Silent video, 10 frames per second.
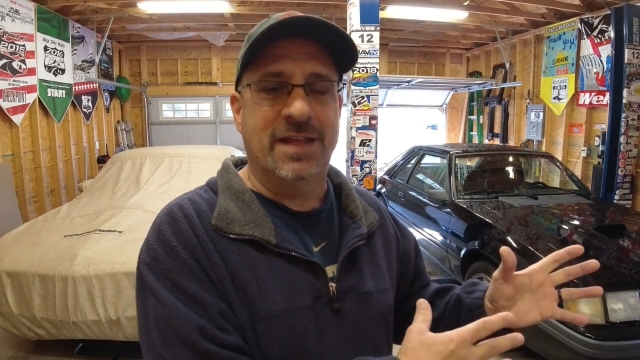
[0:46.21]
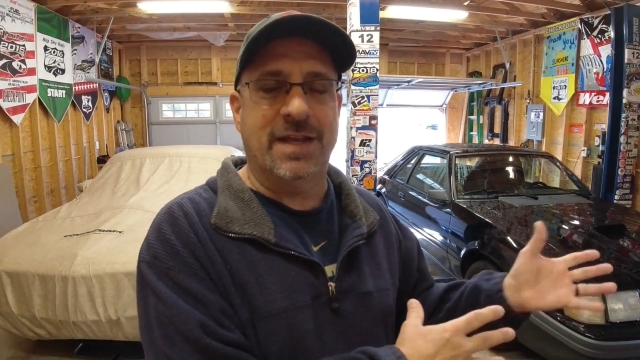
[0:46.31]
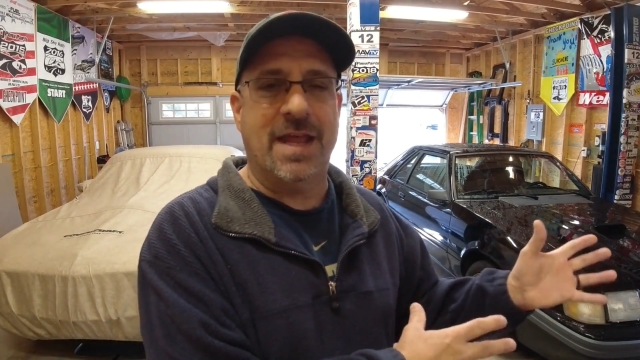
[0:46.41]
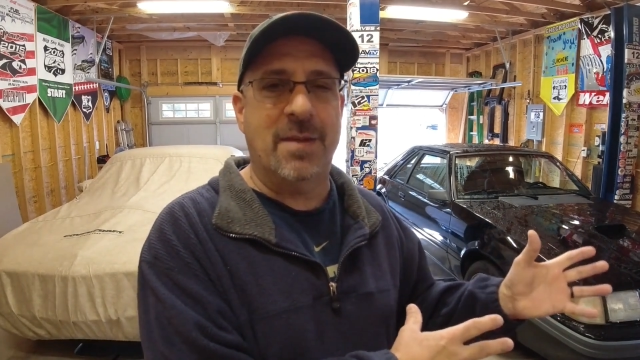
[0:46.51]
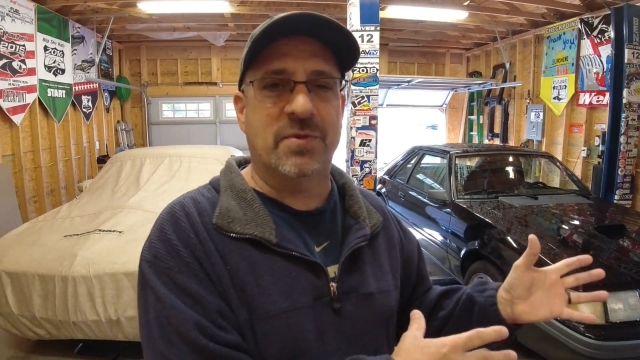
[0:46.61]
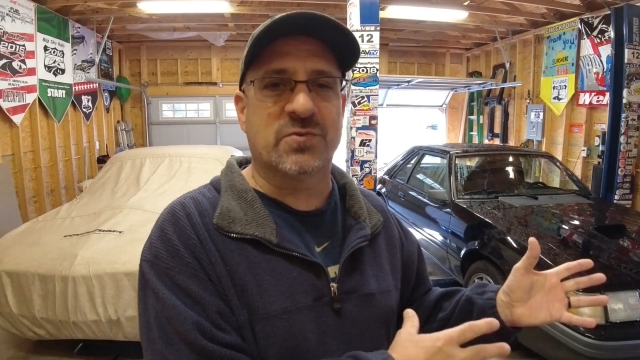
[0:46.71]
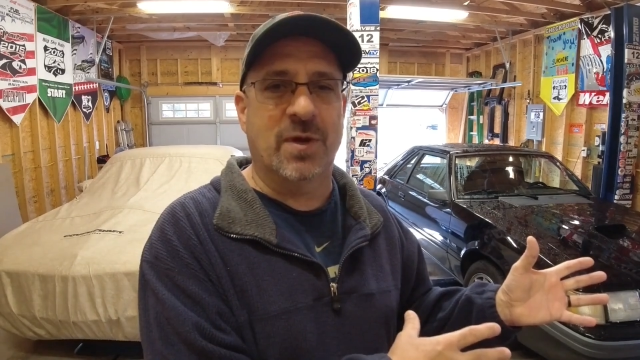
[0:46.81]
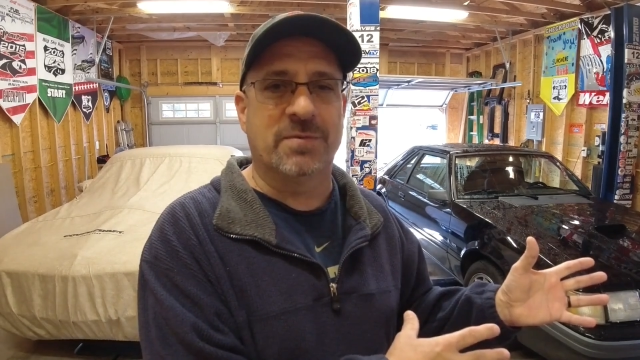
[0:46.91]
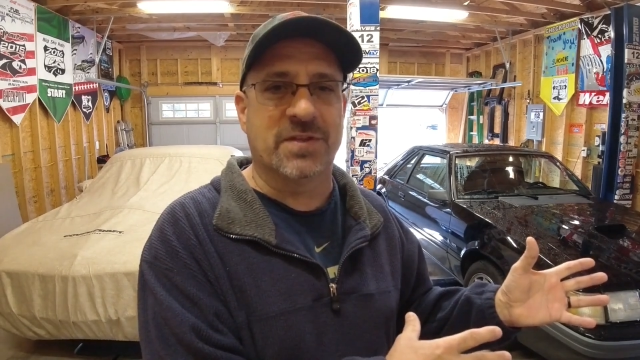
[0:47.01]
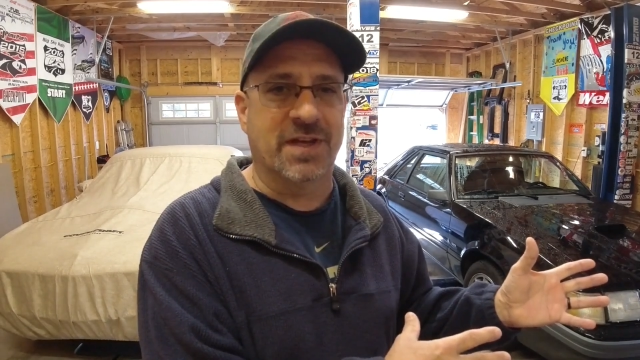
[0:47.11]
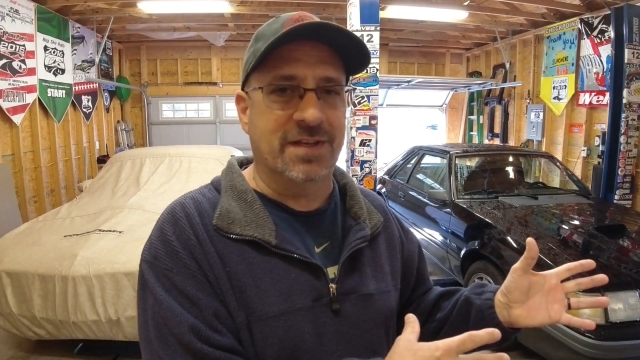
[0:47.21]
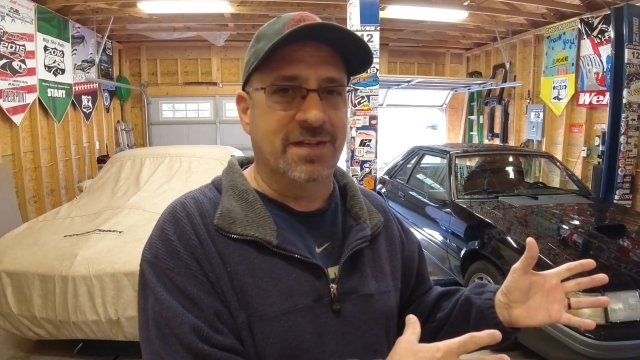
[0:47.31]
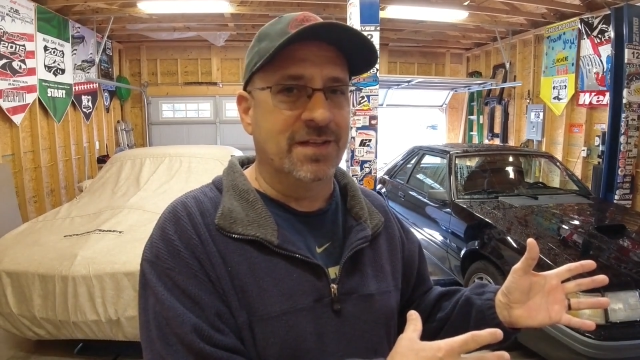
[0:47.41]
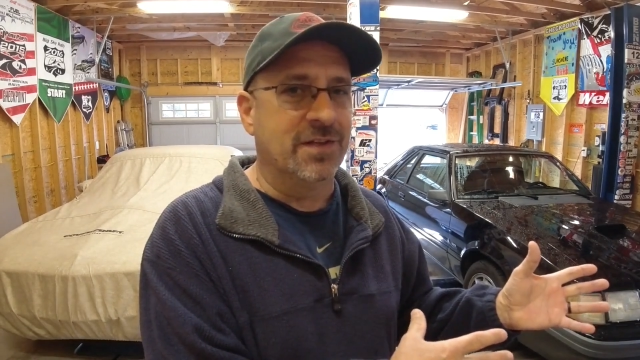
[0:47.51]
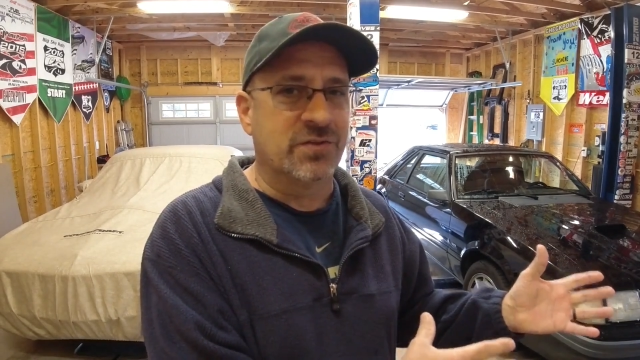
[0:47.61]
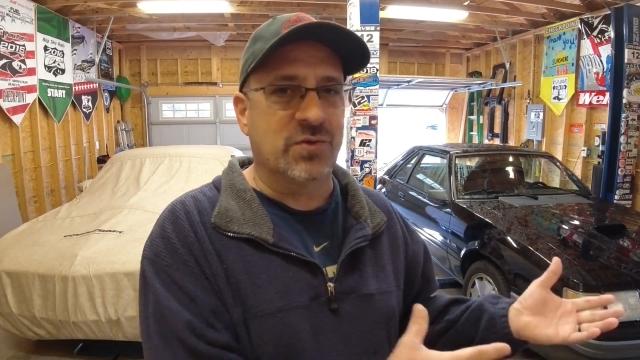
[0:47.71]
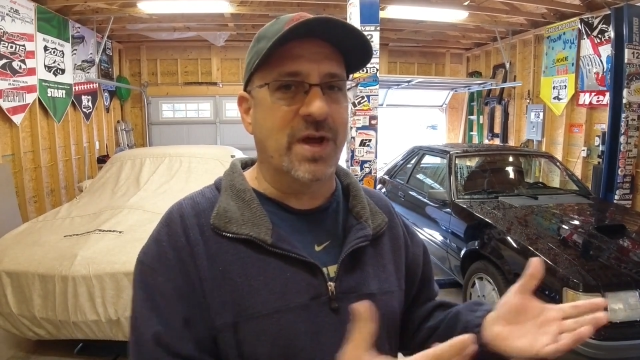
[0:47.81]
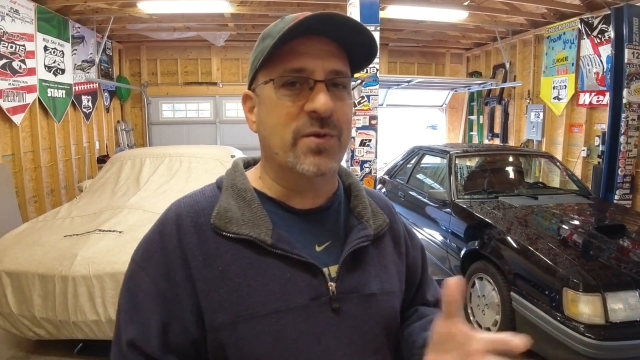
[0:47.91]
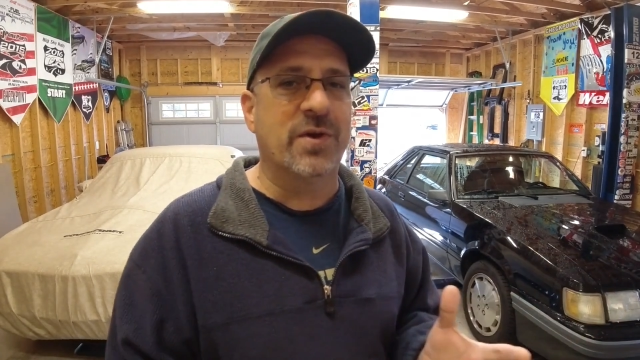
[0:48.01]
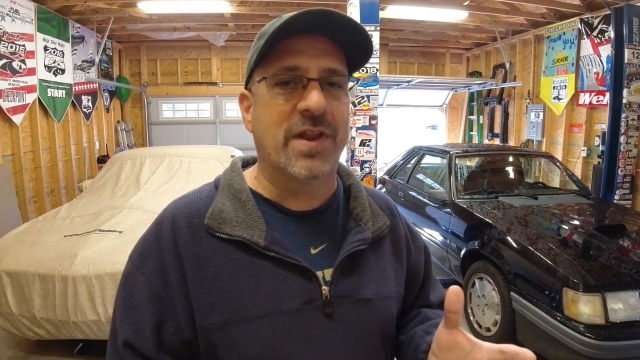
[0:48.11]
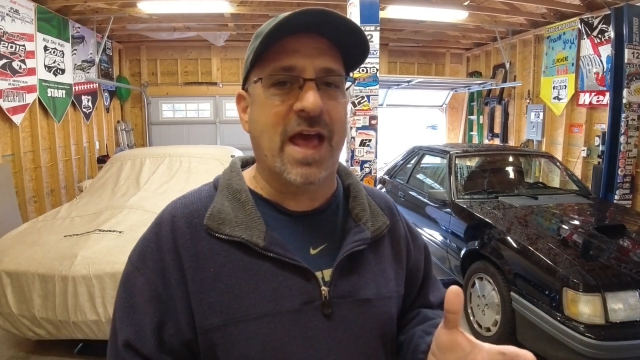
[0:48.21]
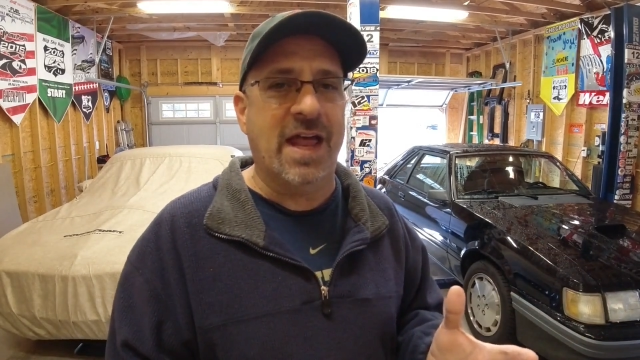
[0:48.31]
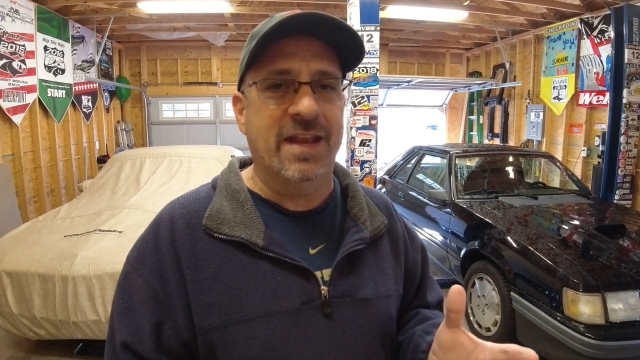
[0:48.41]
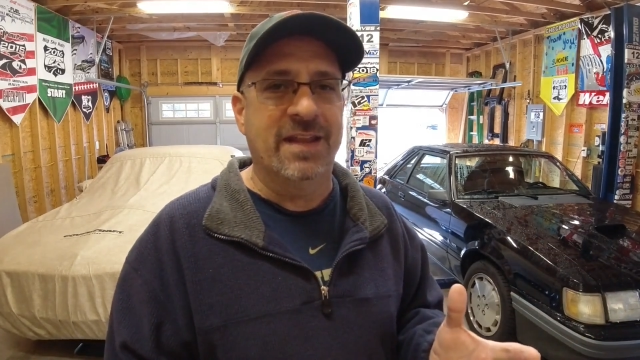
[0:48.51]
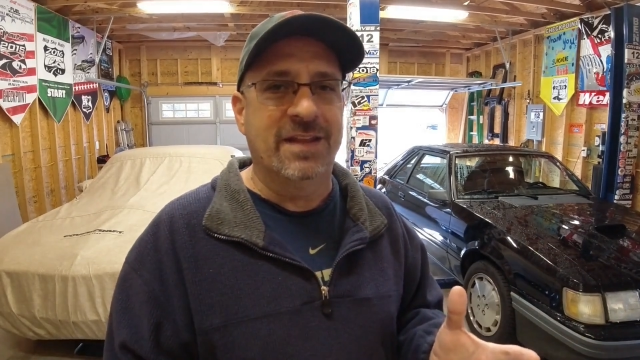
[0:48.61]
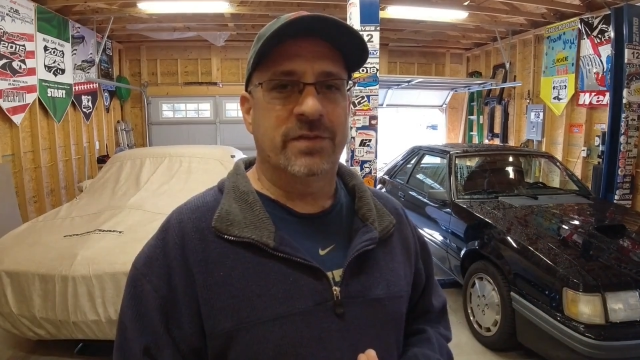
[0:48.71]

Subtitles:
at Napa's website, so I ordered that.